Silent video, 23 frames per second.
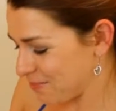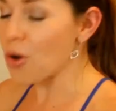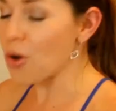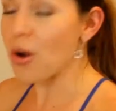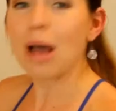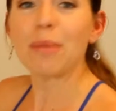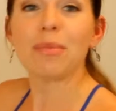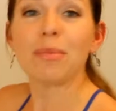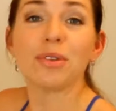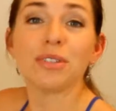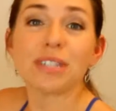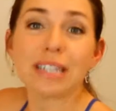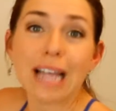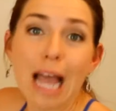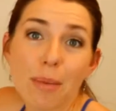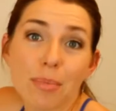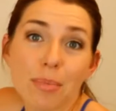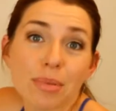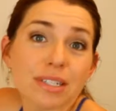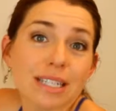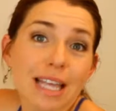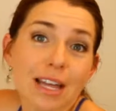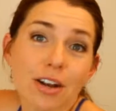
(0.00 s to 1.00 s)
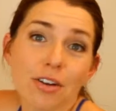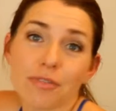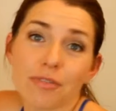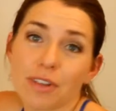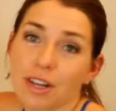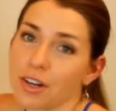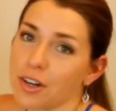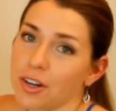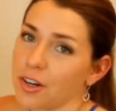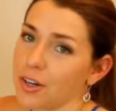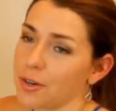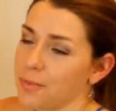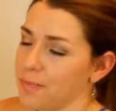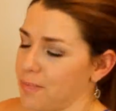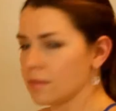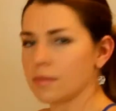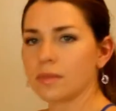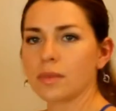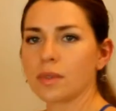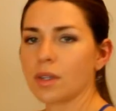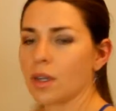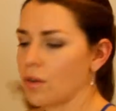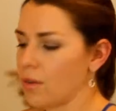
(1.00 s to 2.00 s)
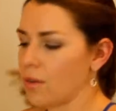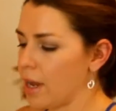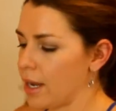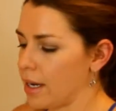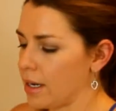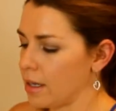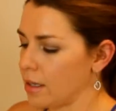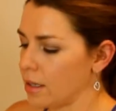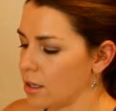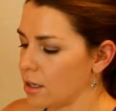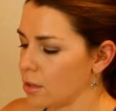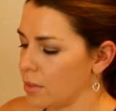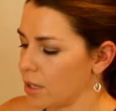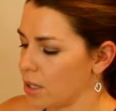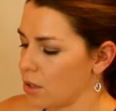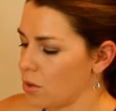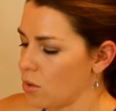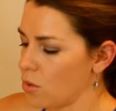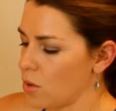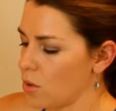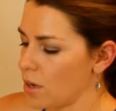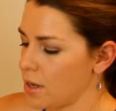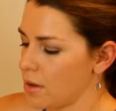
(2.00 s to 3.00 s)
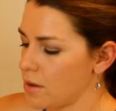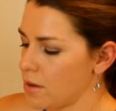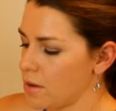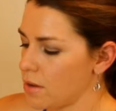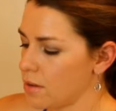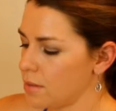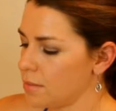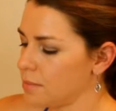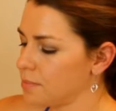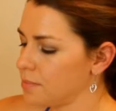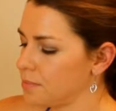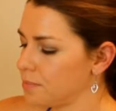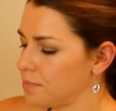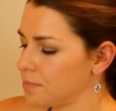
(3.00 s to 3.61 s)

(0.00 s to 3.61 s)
I'm using apple cider vinegar. All right, and a little bit of oil.